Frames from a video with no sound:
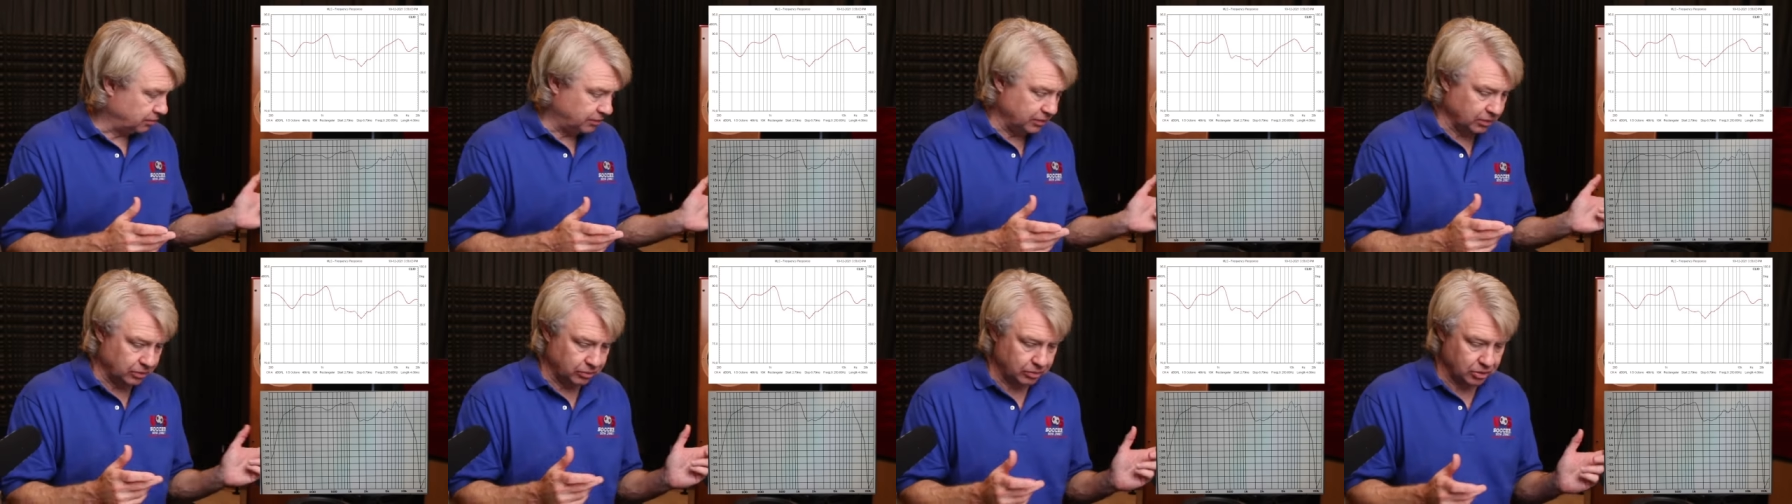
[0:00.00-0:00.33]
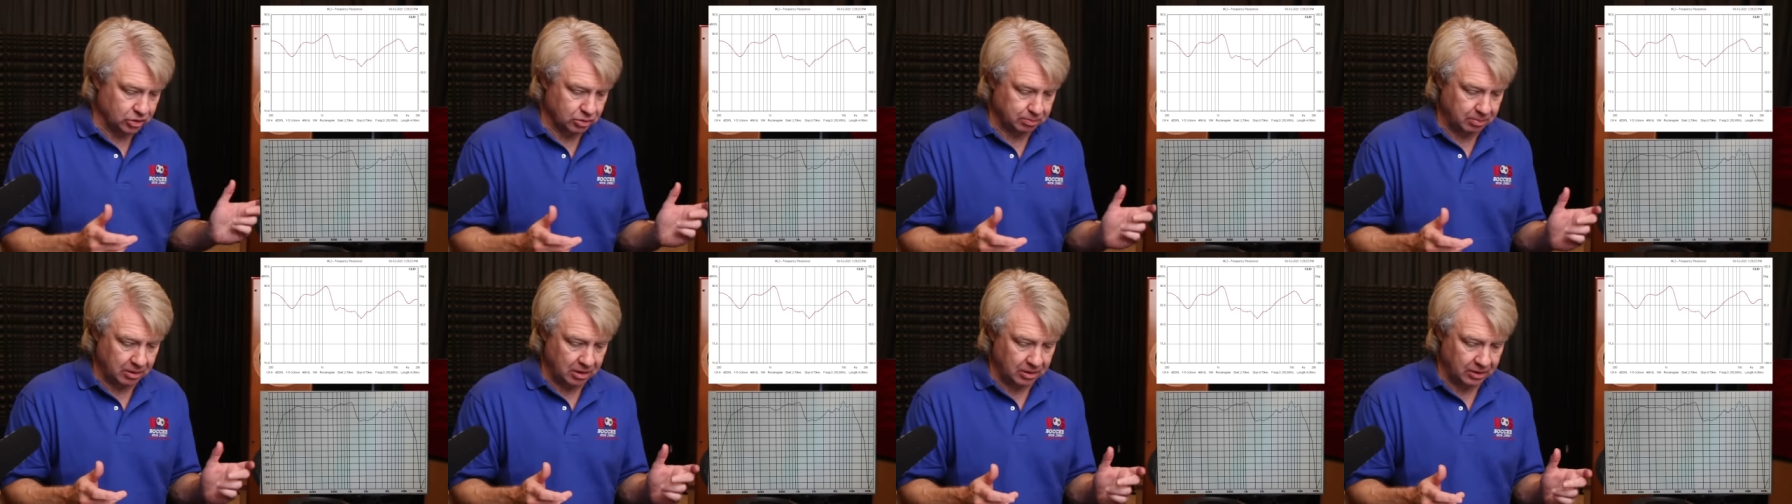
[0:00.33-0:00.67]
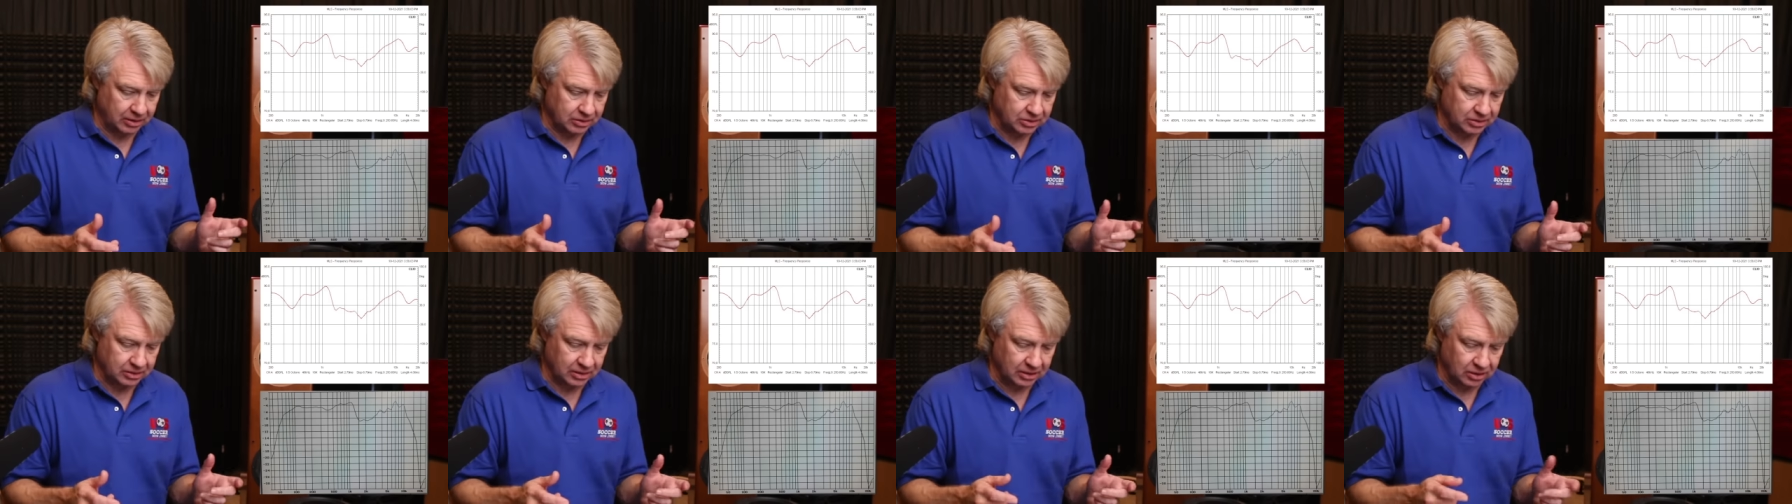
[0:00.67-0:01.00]
field
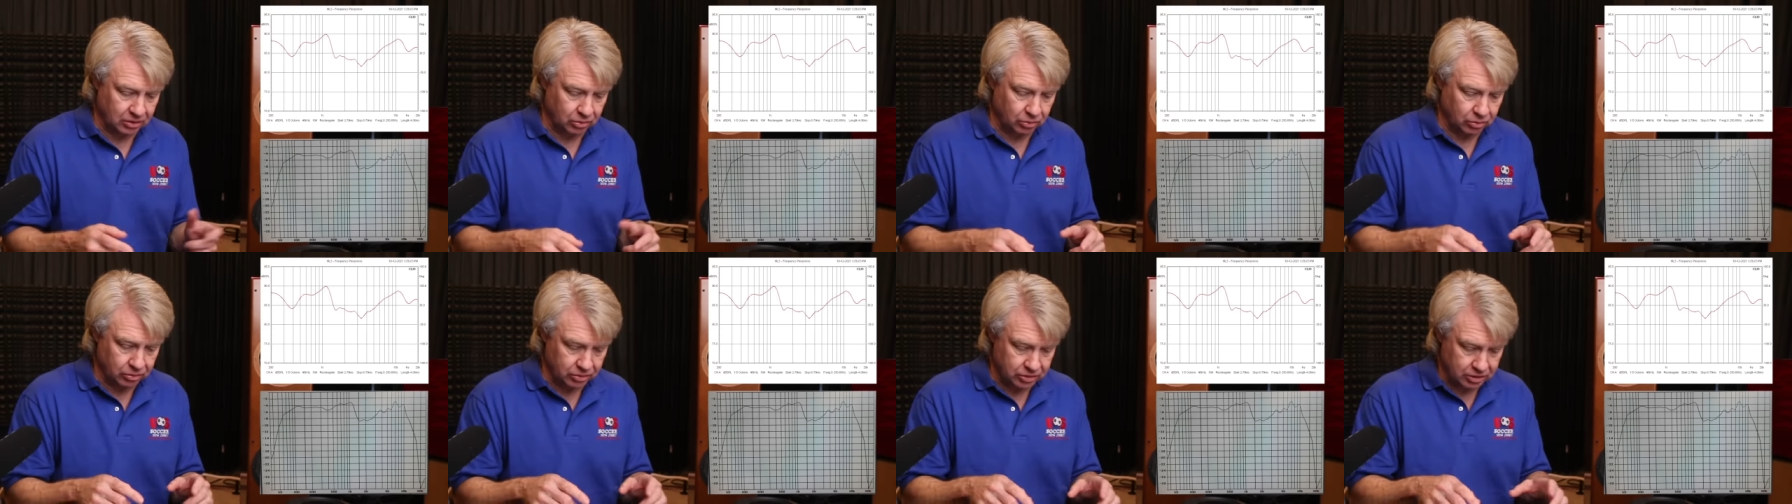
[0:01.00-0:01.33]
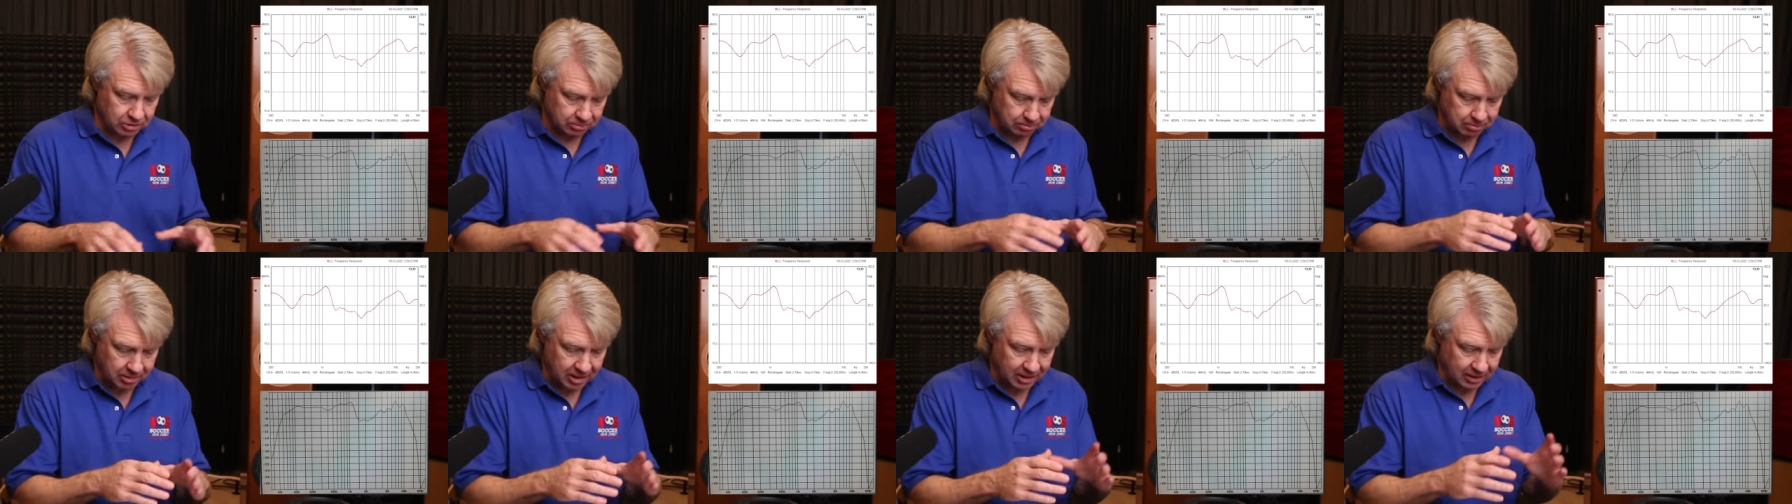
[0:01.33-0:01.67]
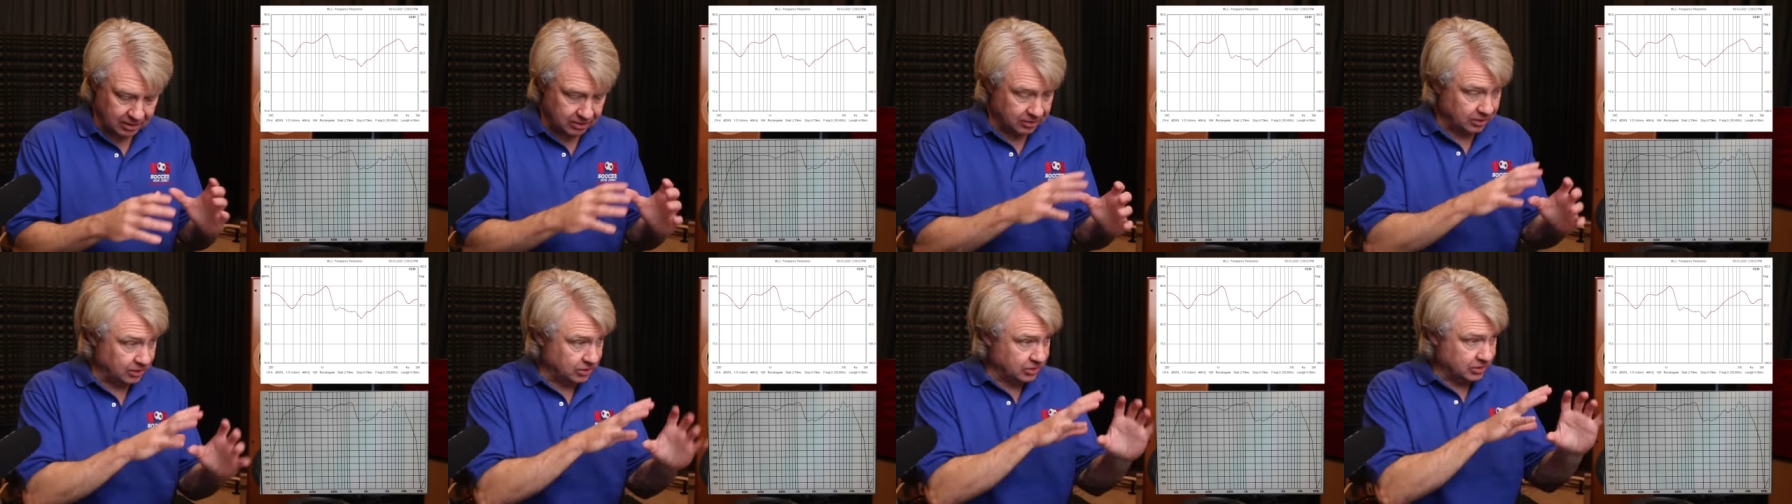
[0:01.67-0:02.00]
response in order to
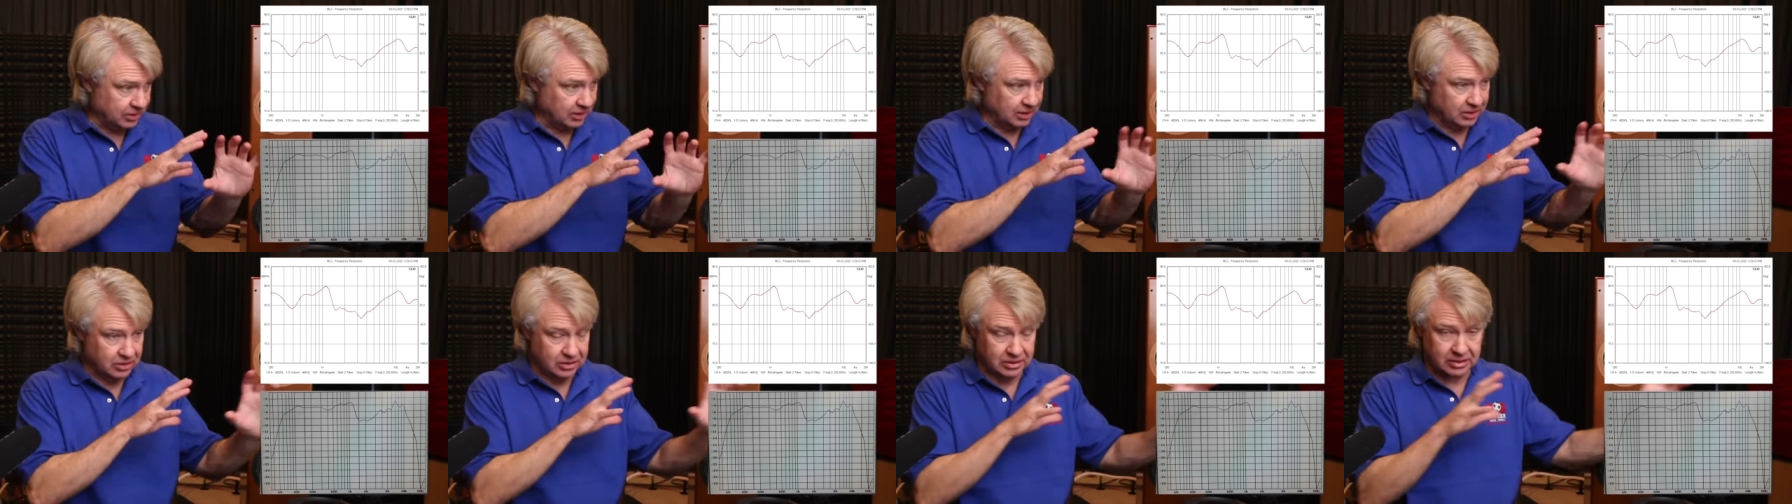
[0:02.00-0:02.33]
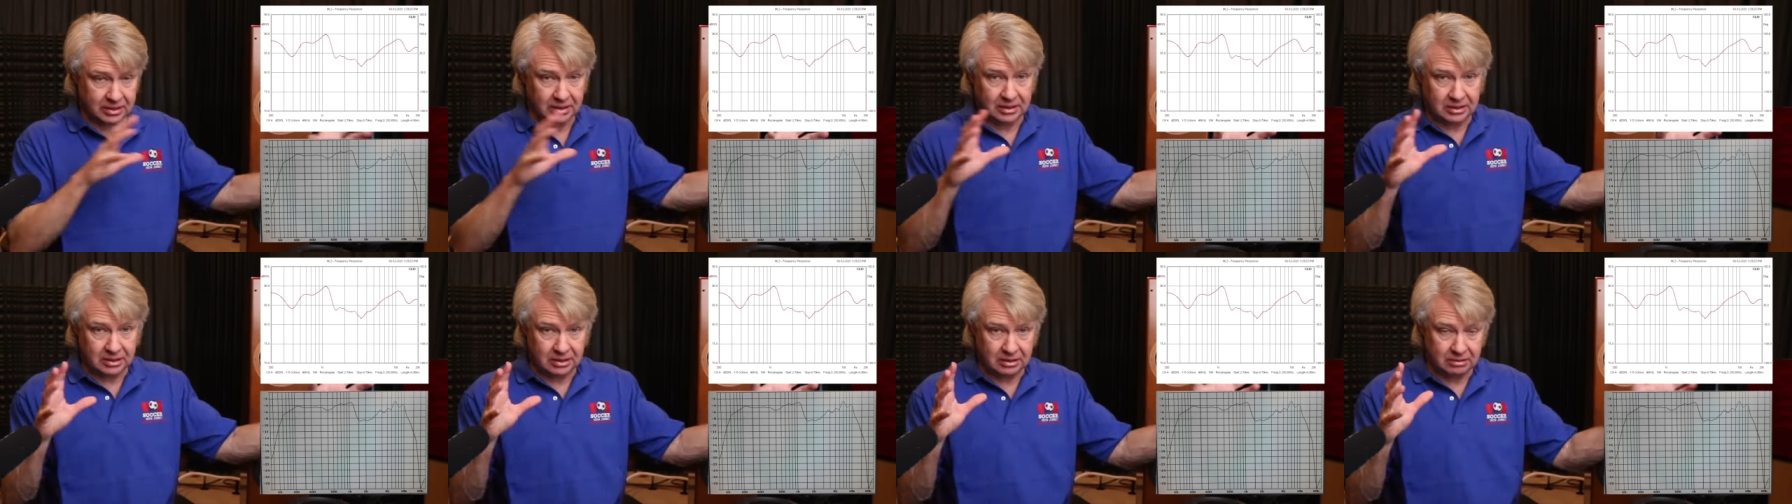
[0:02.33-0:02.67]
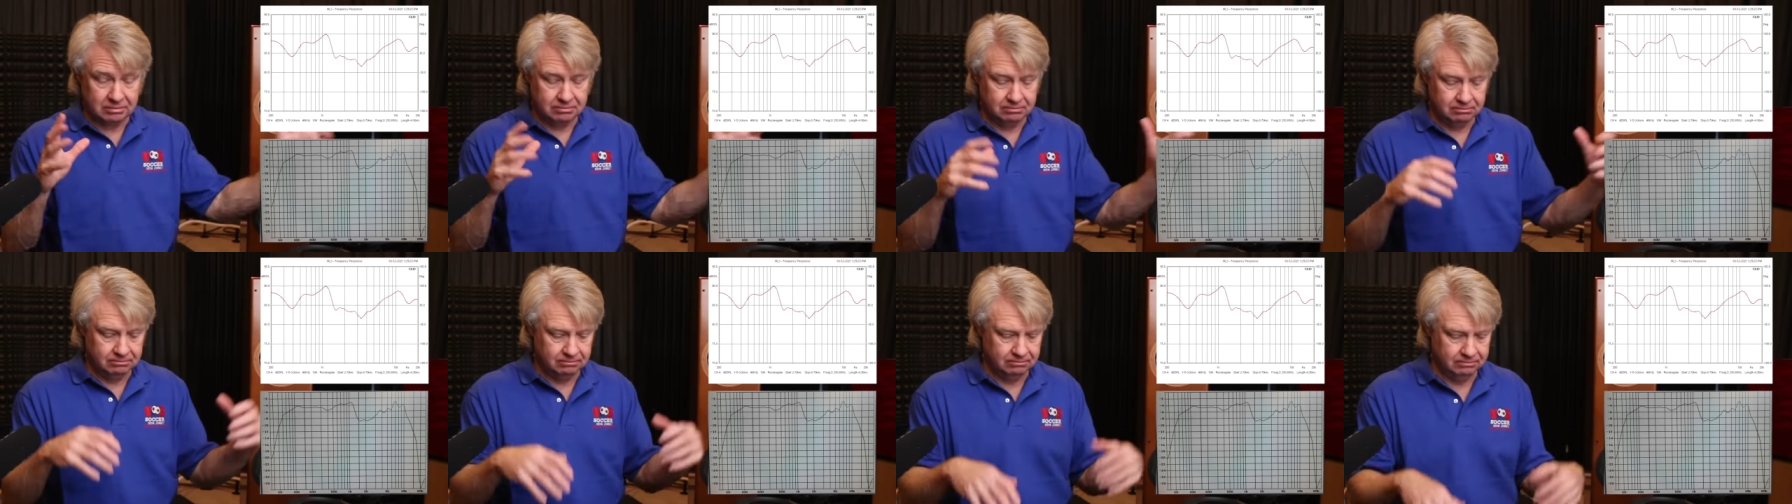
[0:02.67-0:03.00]
make this extended
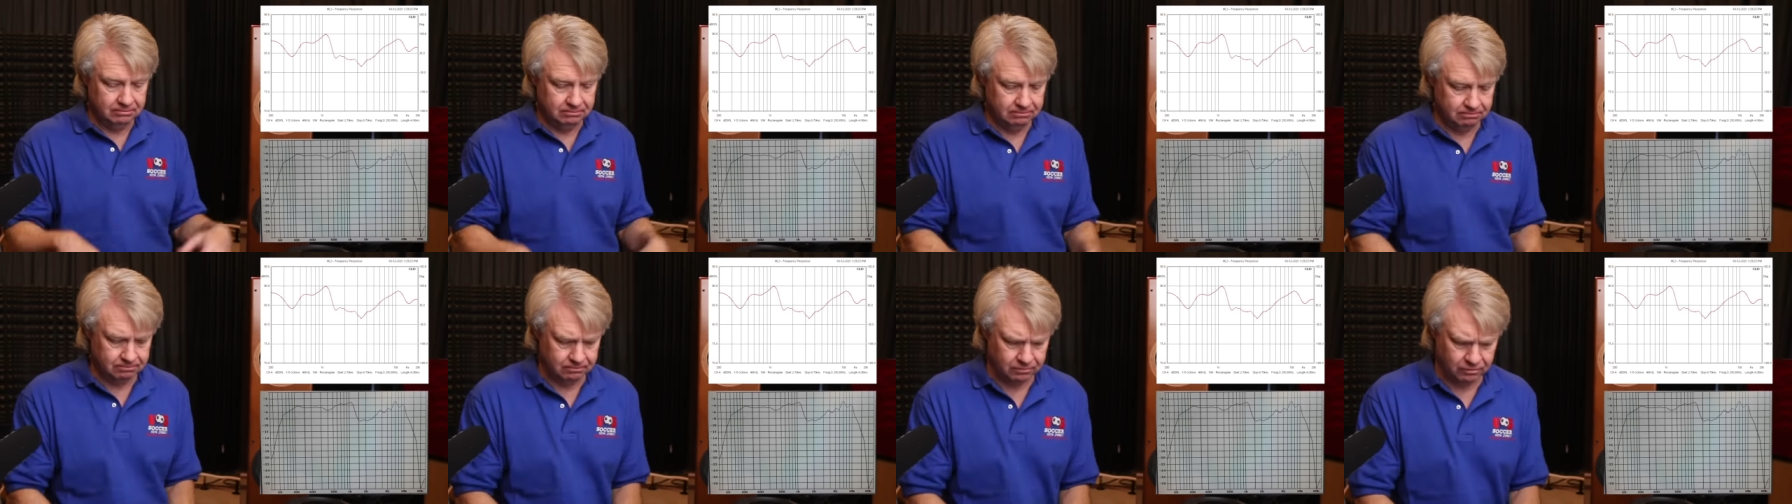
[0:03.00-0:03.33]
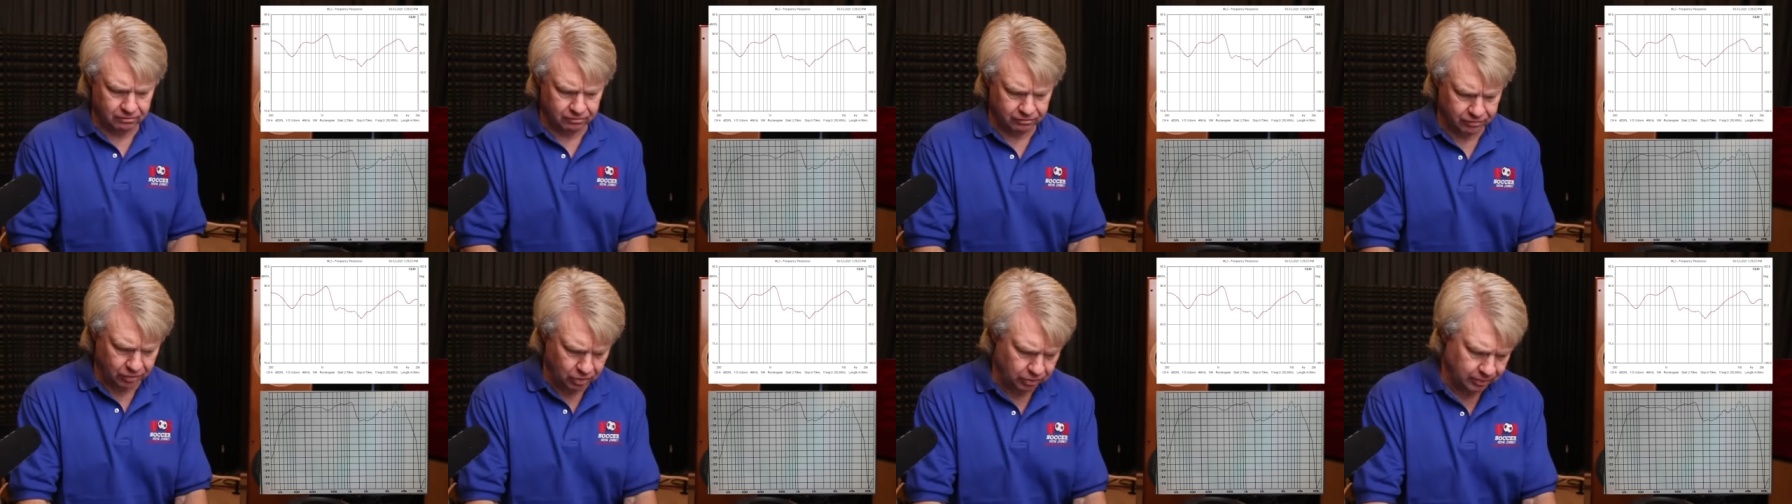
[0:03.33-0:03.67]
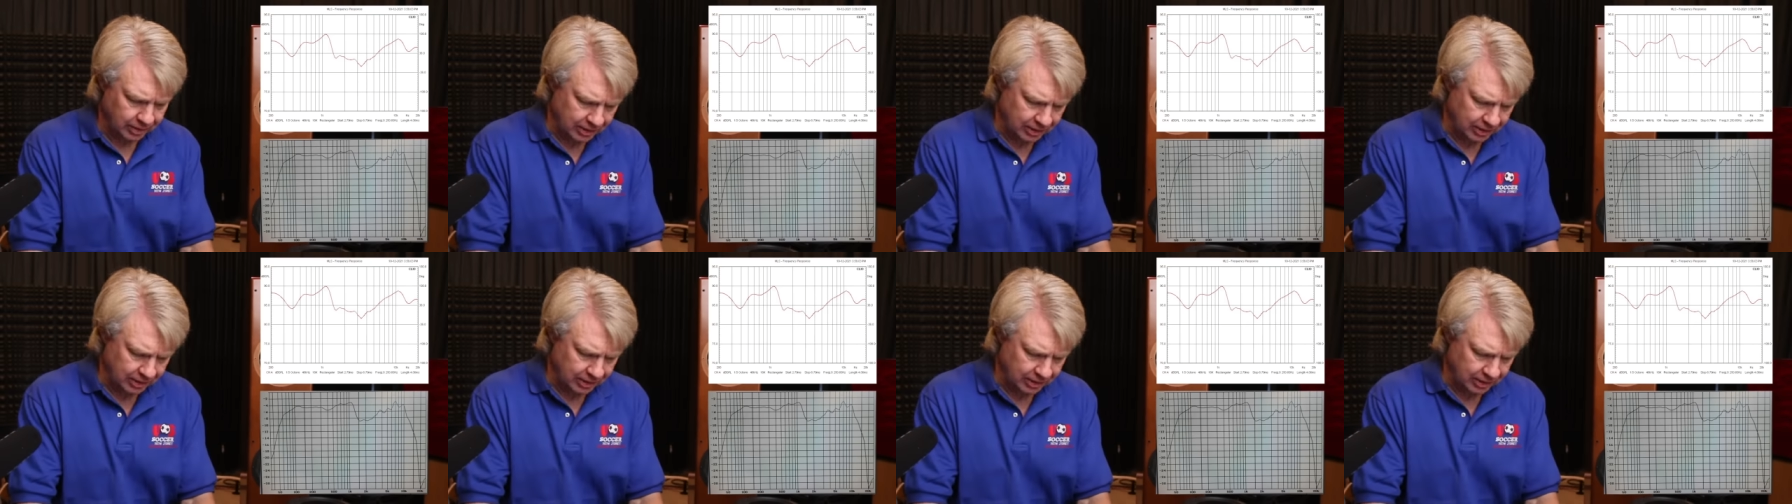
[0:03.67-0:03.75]
full